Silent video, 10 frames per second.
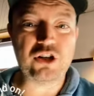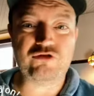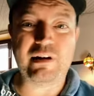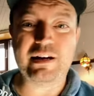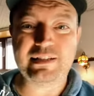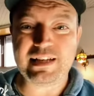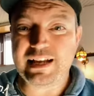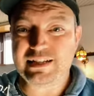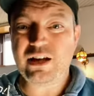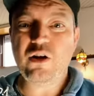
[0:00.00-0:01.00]
around and
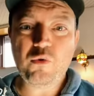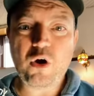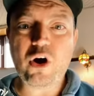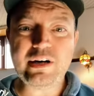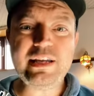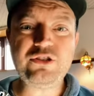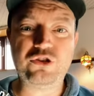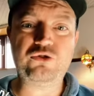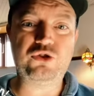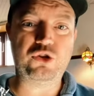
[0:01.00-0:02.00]
says, I need
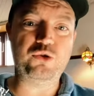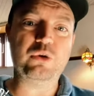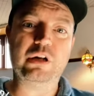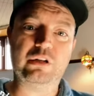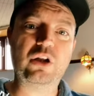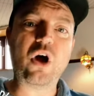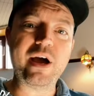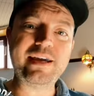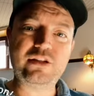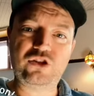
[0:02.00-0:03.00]
you to
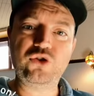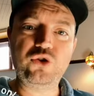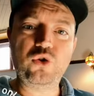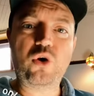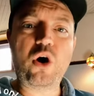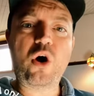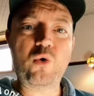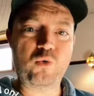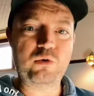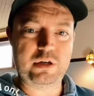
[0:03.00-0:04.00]
die to your
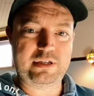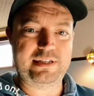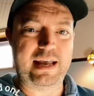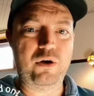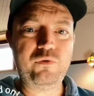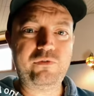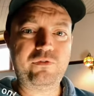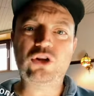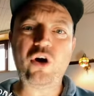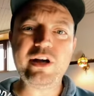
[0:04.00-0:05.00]
old self,
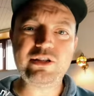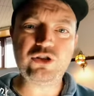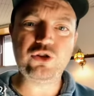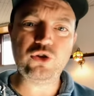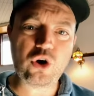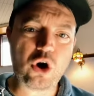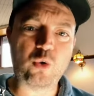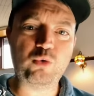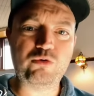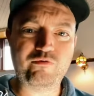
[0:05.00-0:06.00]
die to your
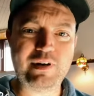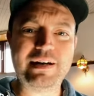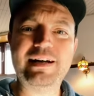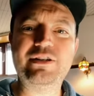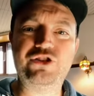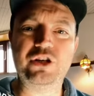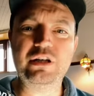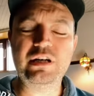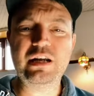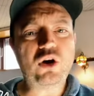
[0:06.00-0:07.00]
old
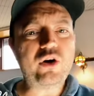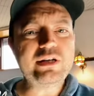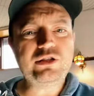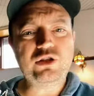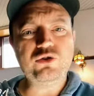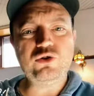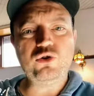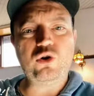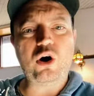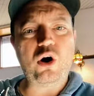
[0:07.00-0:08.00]
religion, die to
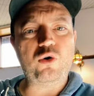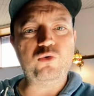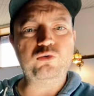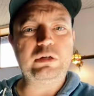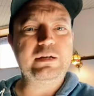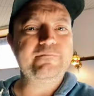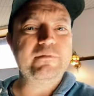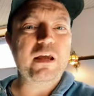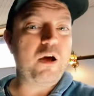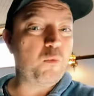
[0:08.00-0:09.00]
your old
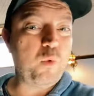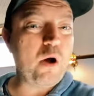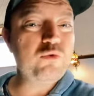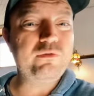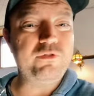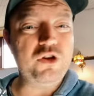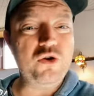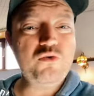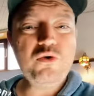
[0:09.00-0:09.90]
worldview,